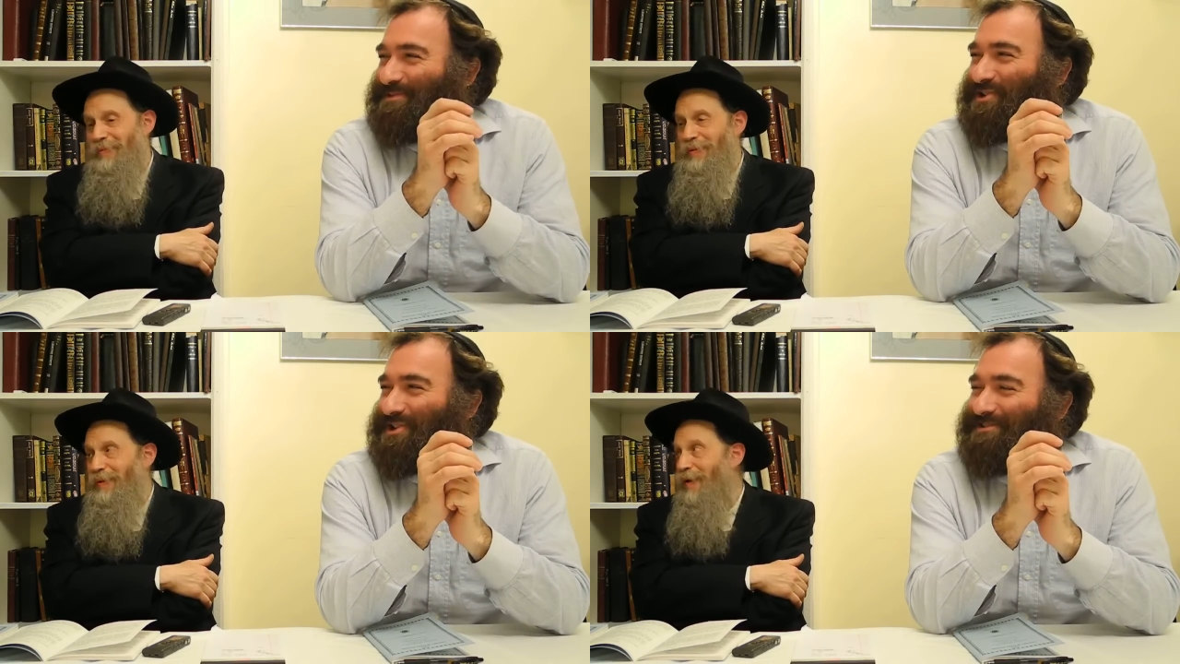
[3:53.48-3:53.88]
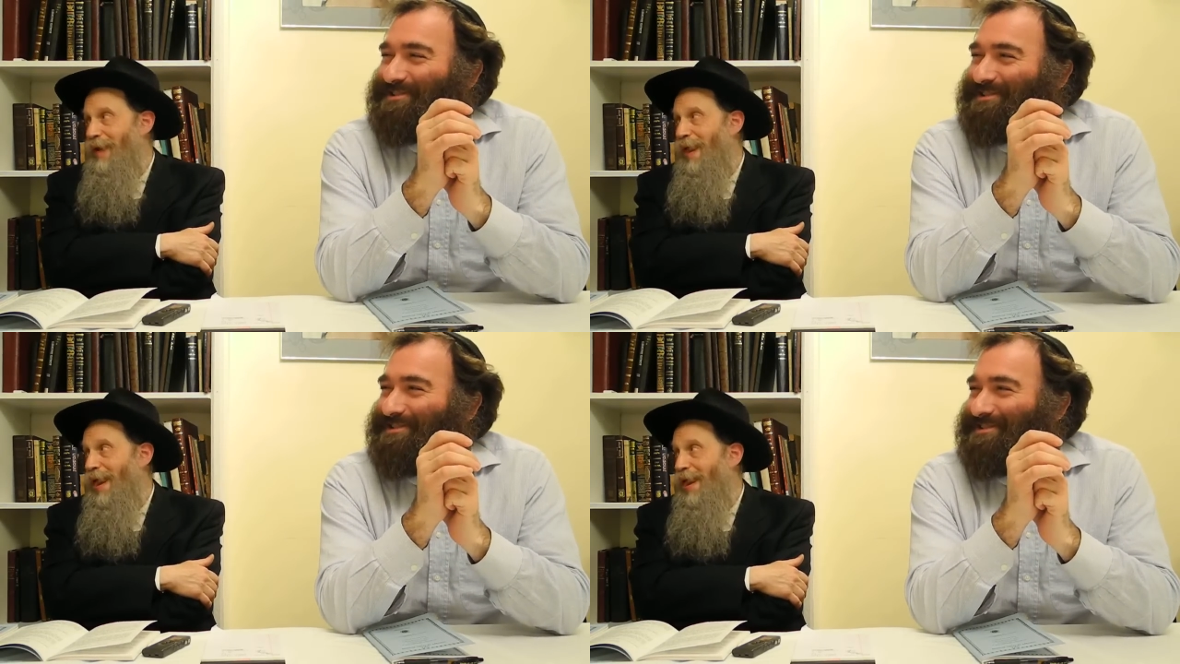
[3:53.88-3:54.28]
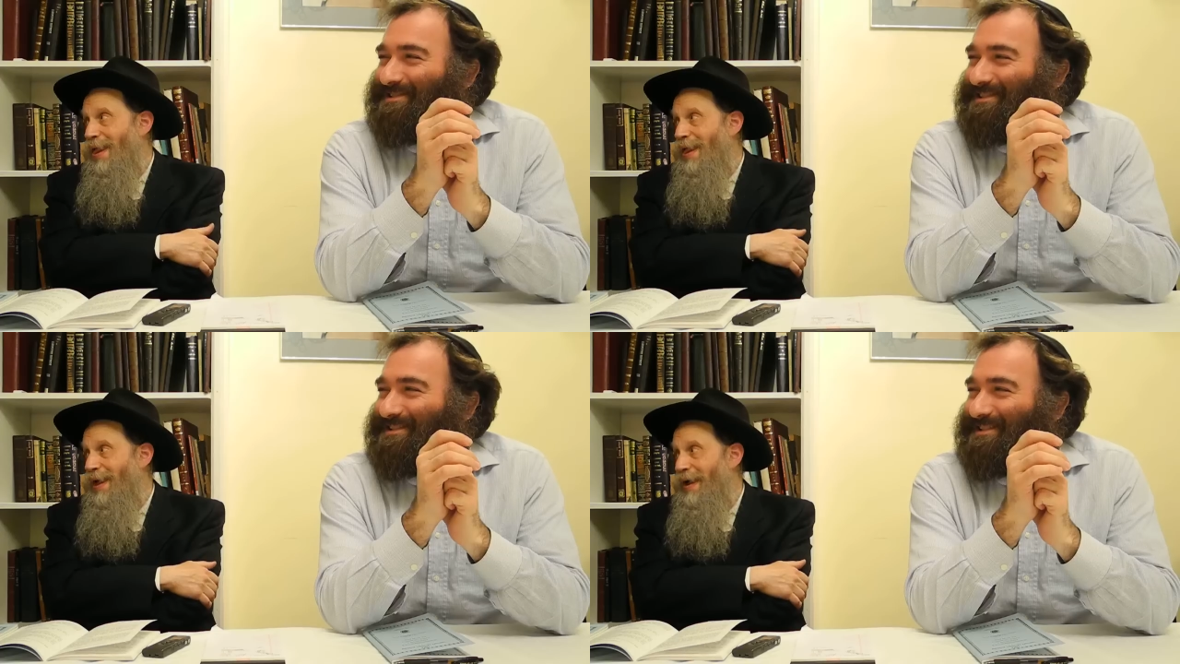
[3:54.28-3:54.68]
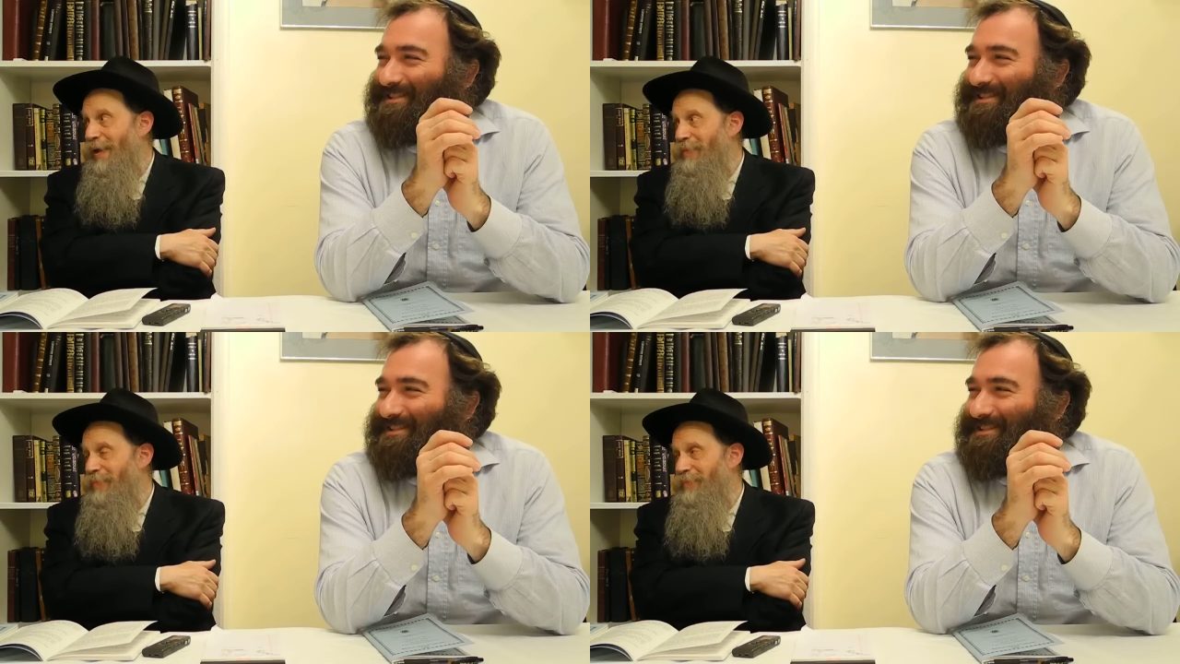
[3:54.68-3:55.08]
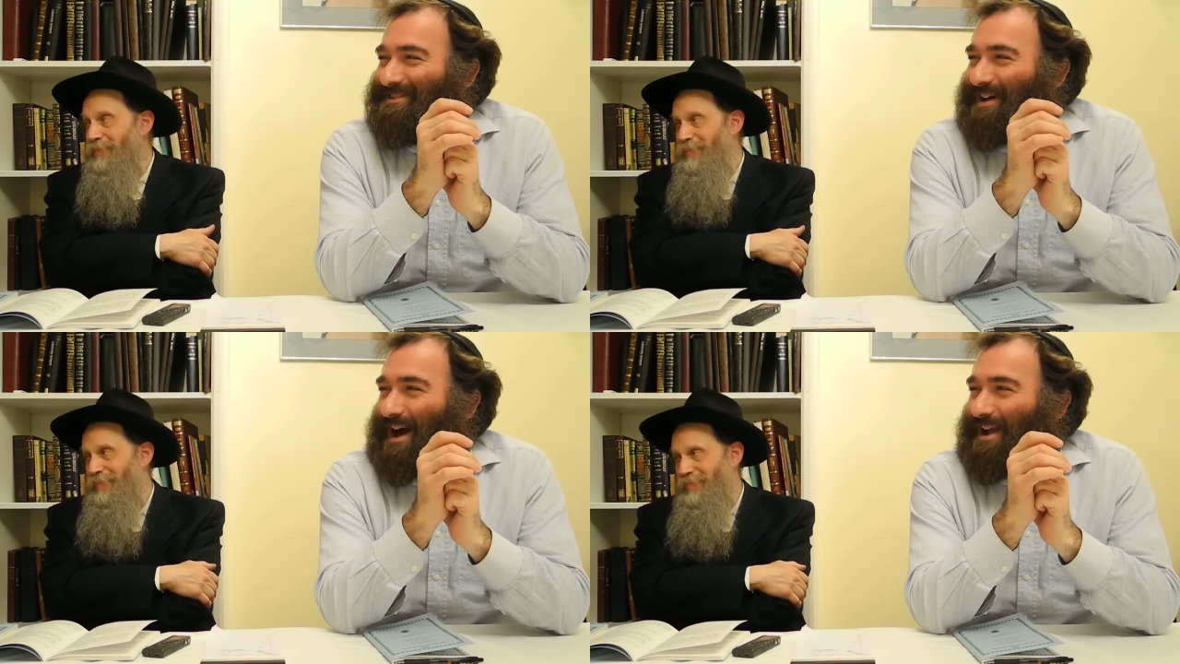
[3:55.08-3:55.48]
Speaker 1: shield, yeah.
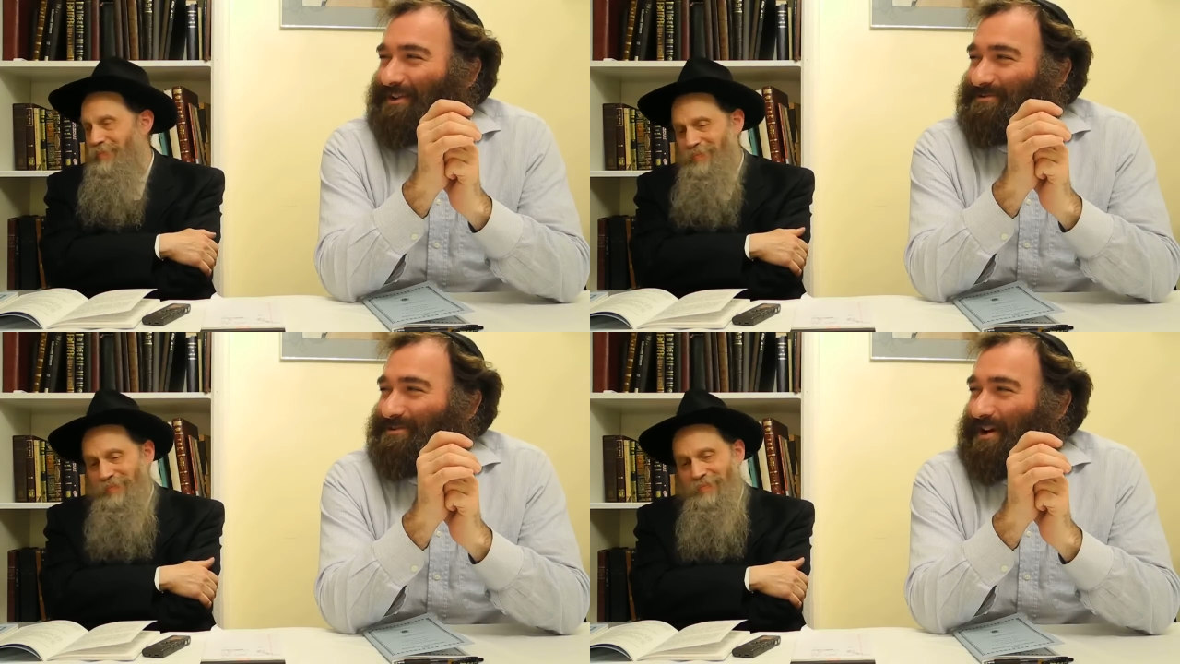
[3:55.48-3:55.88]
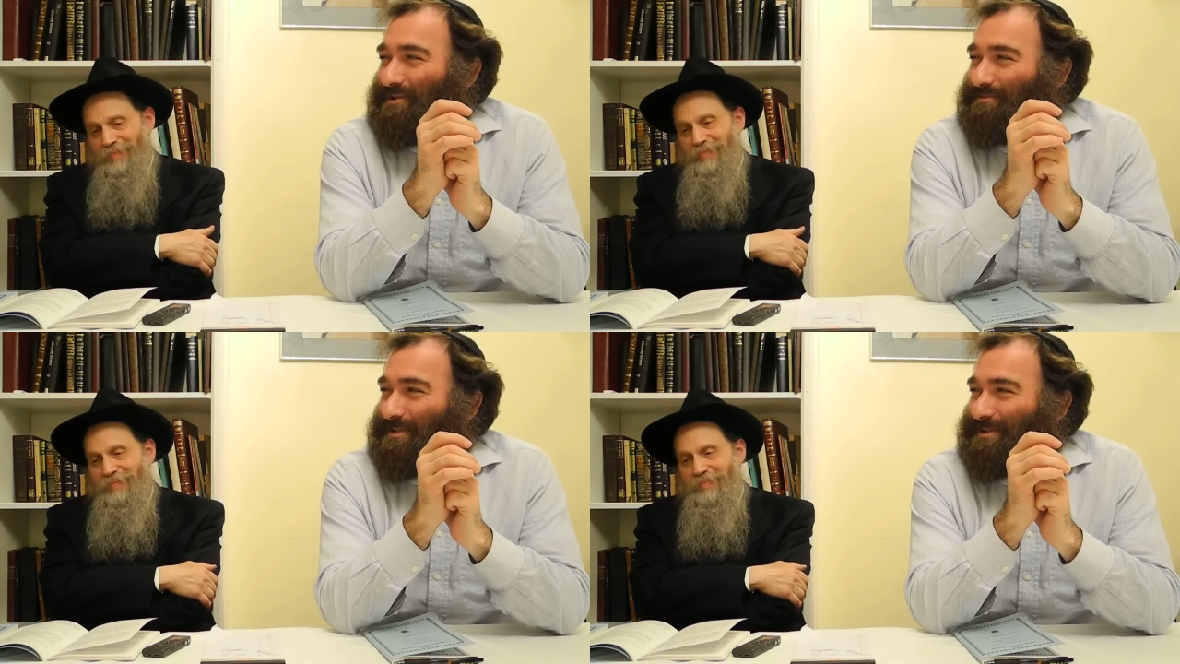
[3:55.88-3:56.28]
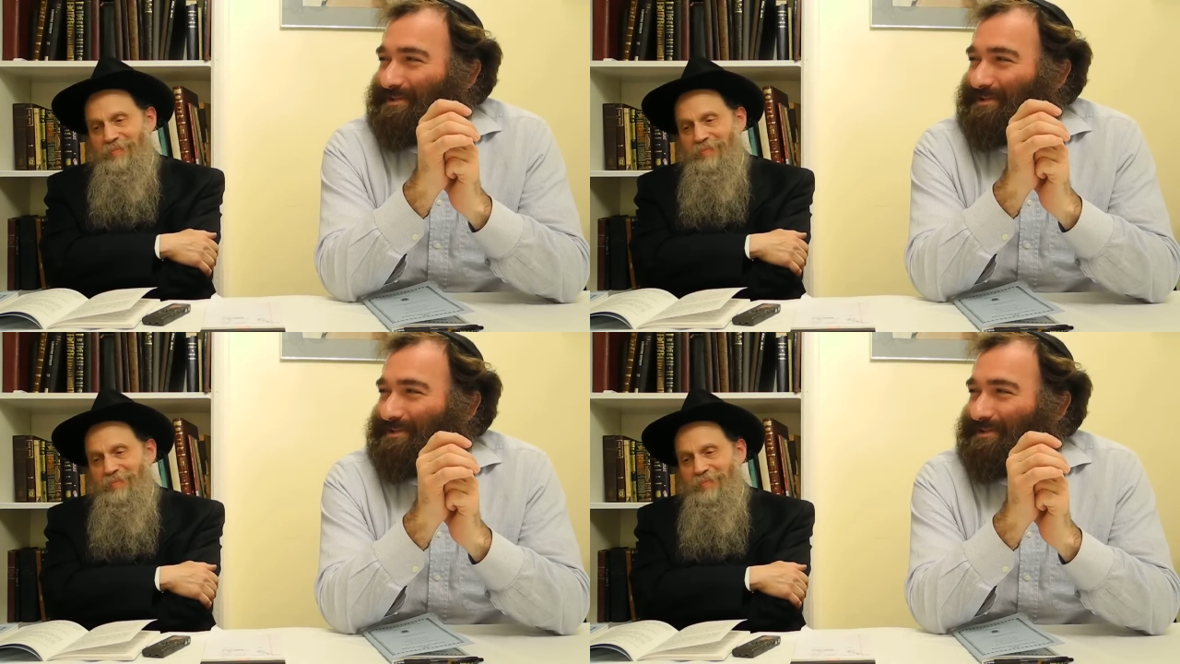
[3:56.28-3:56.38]
the Iron Dome.